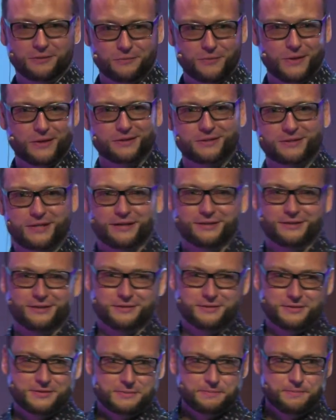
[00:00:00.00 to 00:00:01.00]
in one
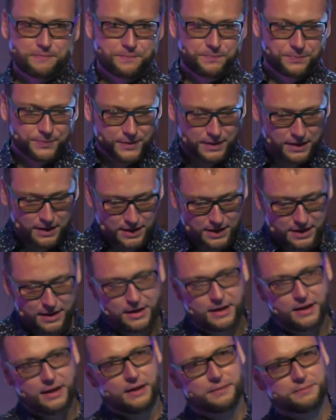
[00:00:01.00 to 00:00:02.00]
sentence.
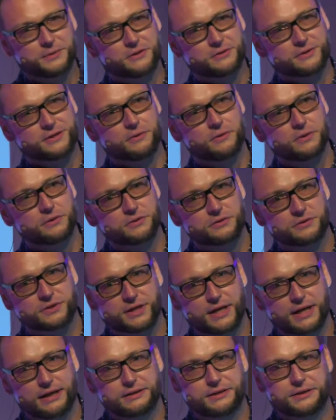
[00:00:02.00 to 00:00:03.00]
Because I want to
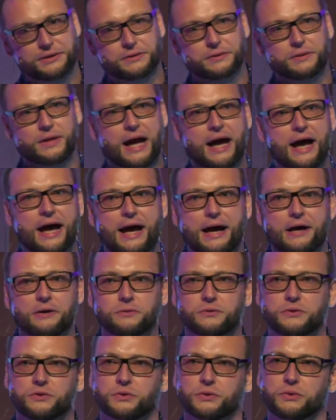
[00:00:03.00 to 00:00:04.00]
tell you
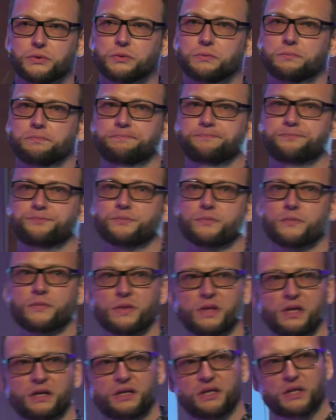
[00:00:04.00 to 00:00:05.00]
how to
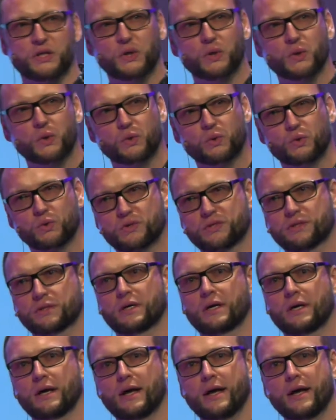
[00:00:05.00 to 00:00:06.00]

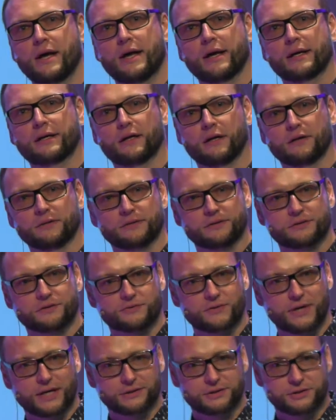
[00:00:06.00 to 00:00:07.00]
use content
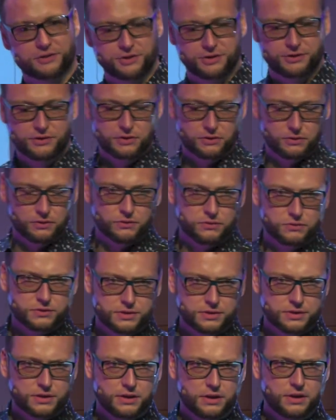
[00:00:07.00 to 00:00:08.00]
strategy
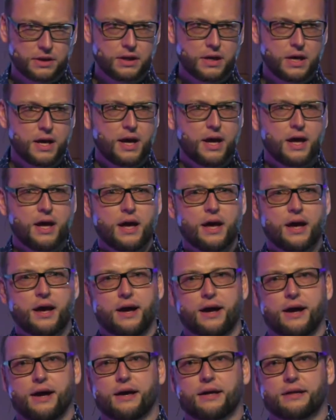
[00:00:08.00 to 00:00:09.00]
tools
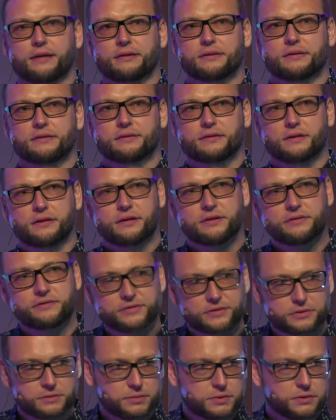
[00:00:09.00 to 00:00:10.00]
and
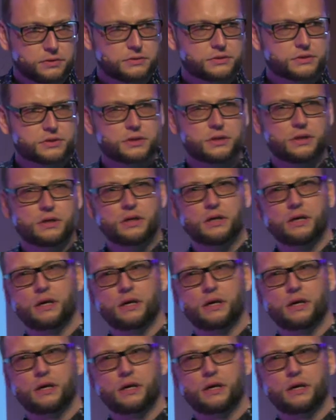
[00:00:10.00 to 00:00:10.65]
deliverables,